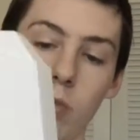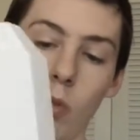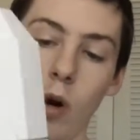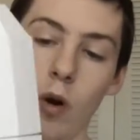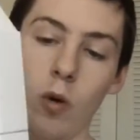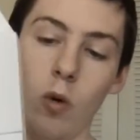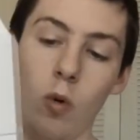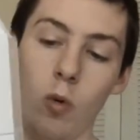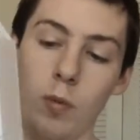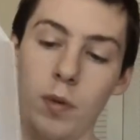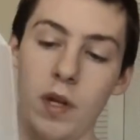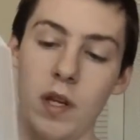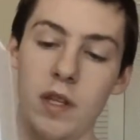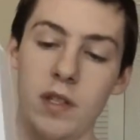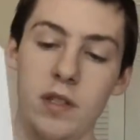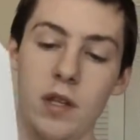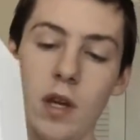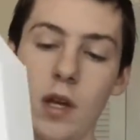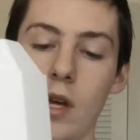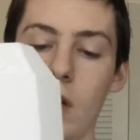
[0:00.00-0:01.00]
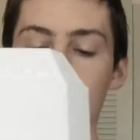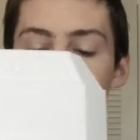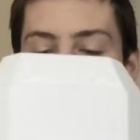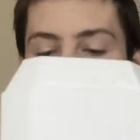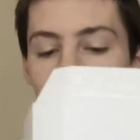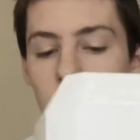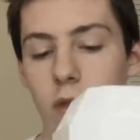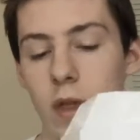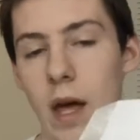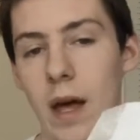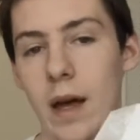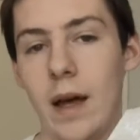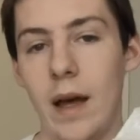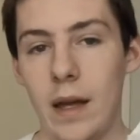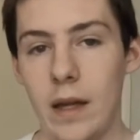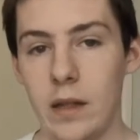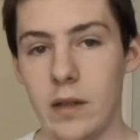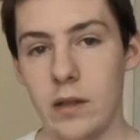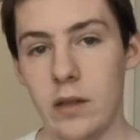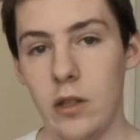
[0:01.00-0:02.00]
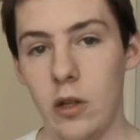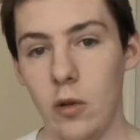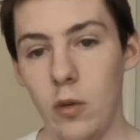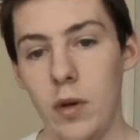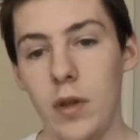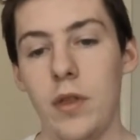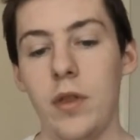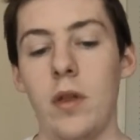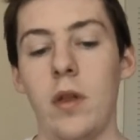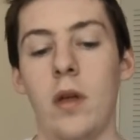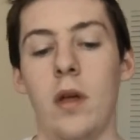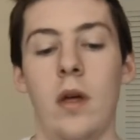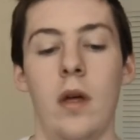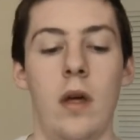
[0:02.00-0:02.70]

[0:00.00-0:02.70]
one whole piece, so that I can deal with.